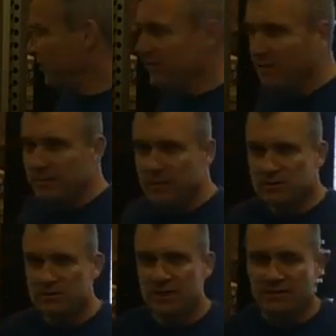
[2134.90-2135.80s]
have that
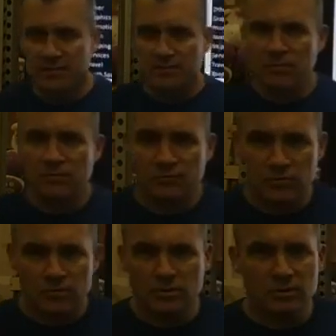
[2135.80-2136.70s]
booth
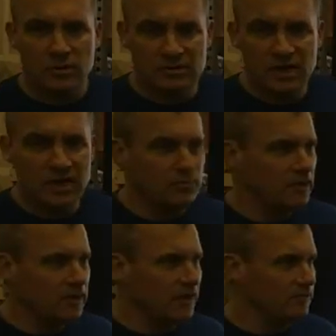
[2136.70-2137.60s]
for a long time.
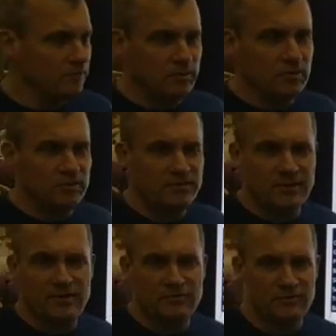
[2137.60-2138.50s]
We have a booth that's been
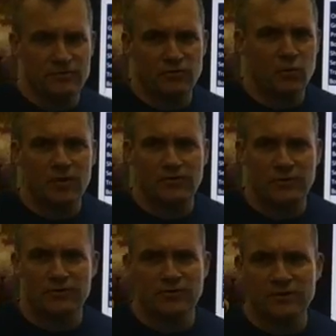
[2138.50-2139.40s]
here for 12
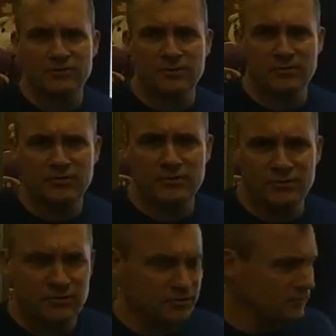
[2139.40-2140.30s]
years. The customer still
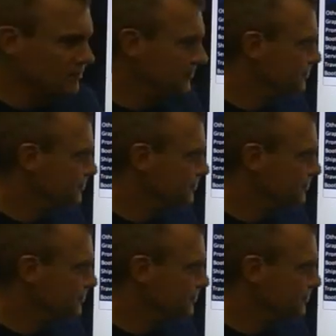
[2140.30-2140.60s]
uses it.